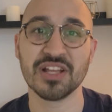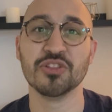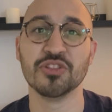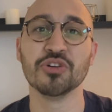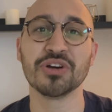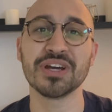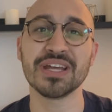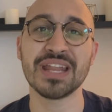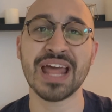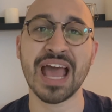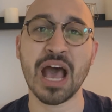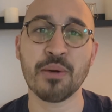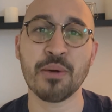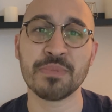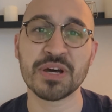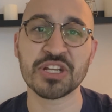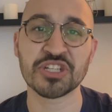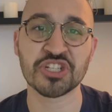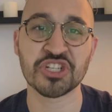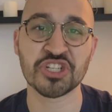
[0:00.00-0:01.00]
Look at how
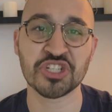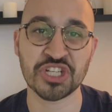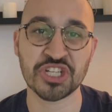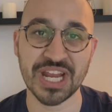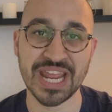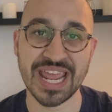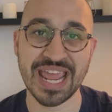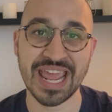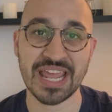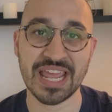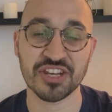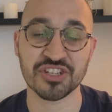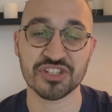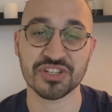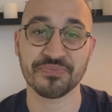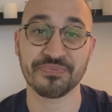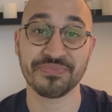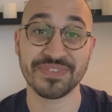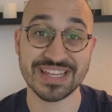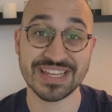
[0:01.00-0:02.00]
much
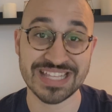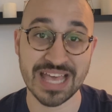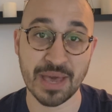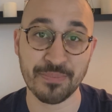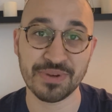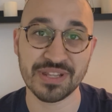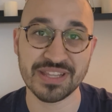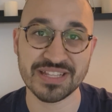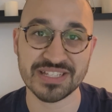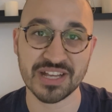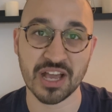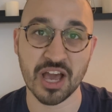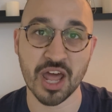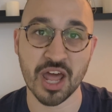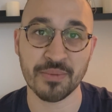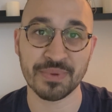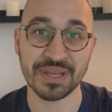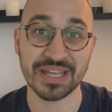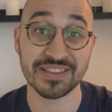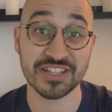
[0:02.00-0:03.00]
change has happened in this
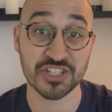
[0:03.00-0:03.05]
economy,